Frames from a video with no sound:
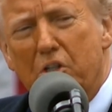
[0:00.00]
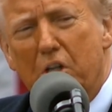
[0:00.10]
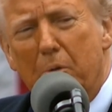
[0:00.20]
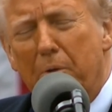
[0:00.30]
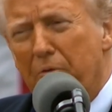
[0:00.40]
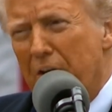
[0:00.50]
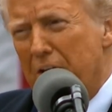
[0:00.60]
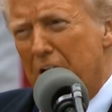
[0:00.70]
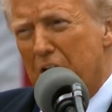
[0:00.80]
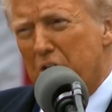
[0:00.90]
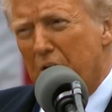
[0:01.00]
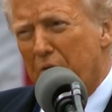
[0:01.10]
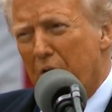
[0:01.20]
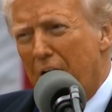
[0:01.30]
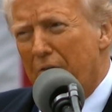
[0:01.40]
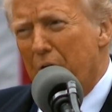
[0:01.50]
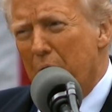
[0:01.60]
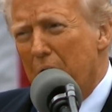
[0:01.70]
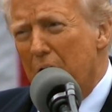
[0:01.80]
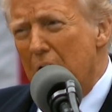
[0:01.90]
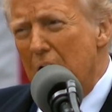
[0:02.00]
It's going to be fantastic for everyone.